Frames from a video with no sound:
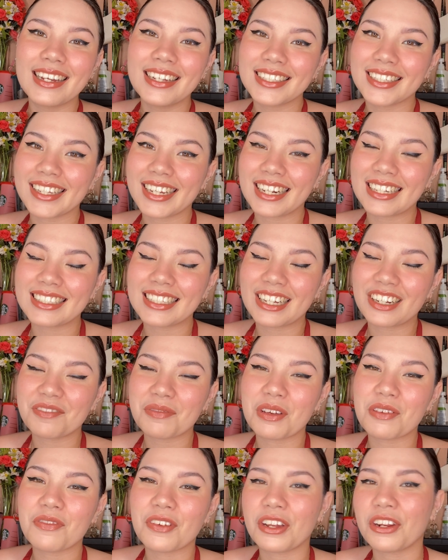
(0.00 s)
So yeah, that's the end of
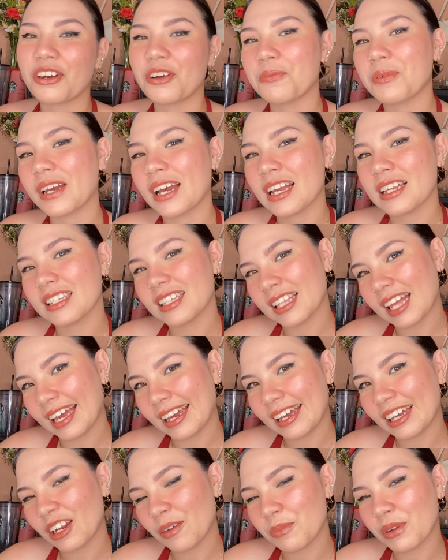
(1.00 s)
my video. Hope you guys like
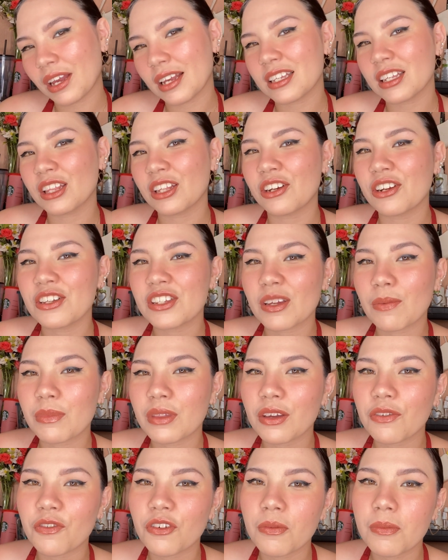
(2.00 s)
it. Hope you guys learned
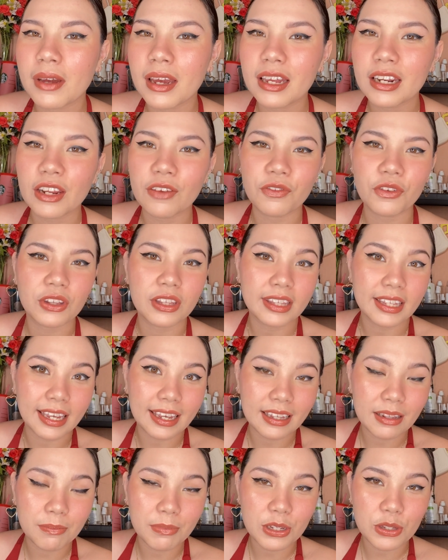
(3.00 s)
something from it. If you
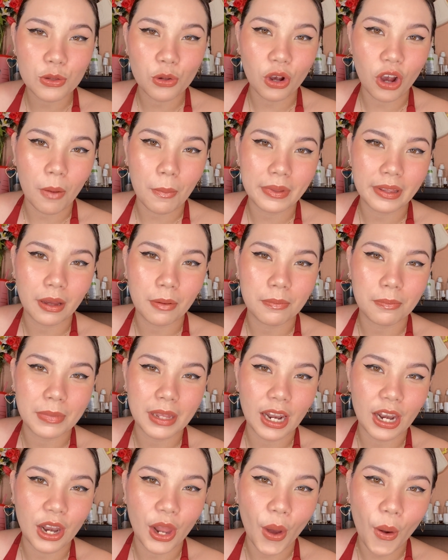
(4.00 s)
did, please do comment down
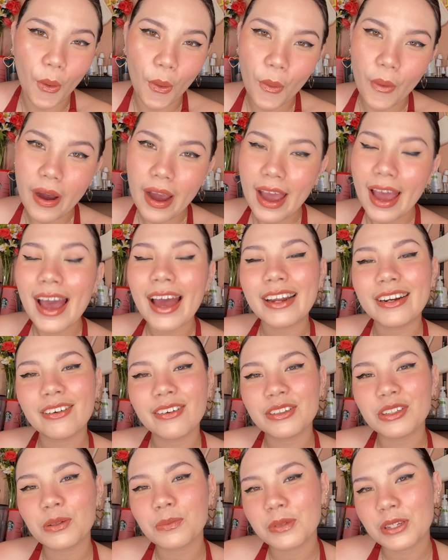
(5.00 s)
below. And
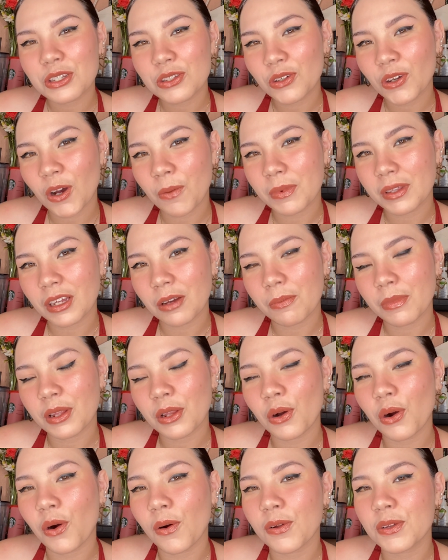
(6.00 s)
also, please do comment down
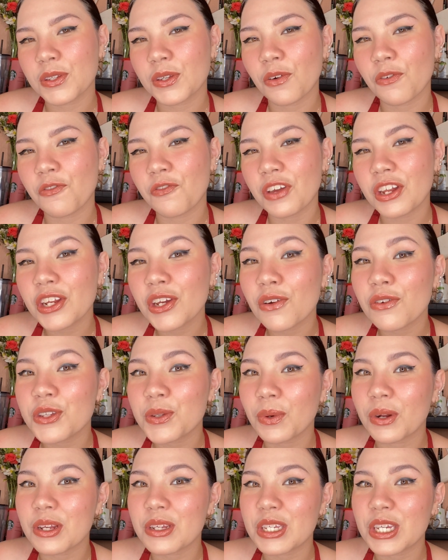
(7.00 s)
below also videos you
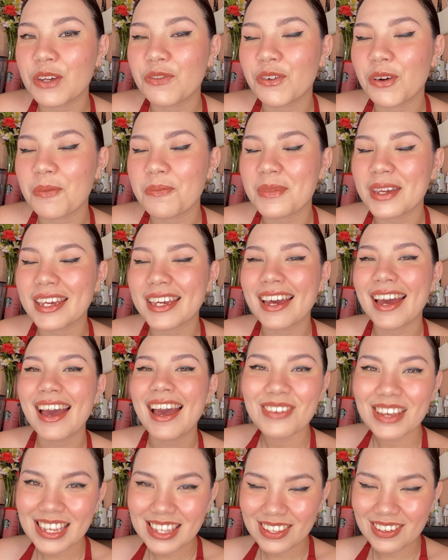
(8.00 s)
want to see from me.
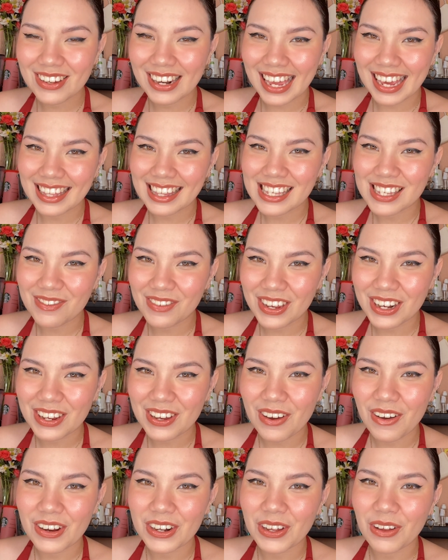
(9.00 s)
Please do like this
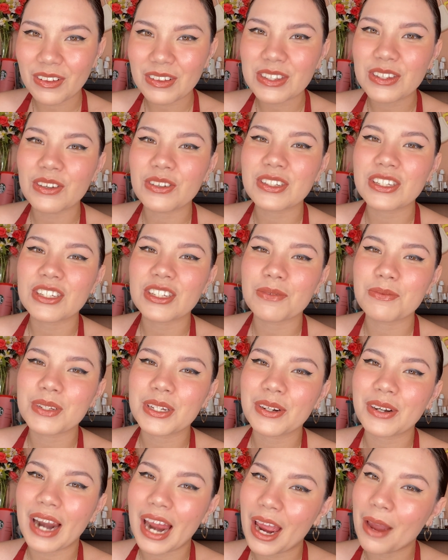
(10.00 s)
video and also
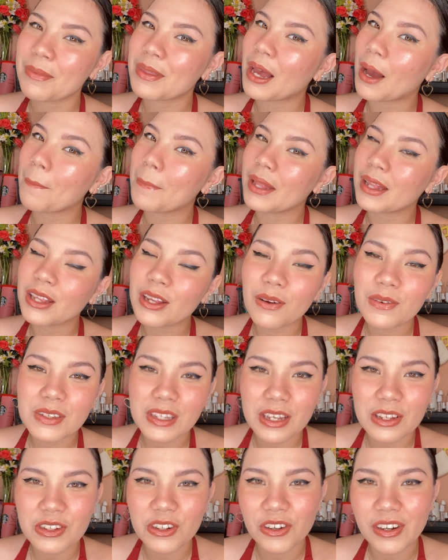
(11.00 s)
subscribe down below
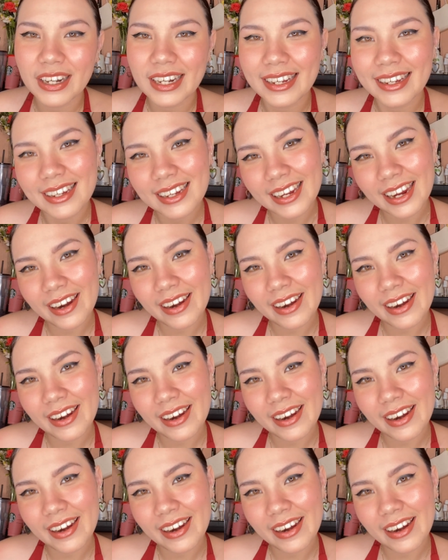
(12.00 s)
since you're already here.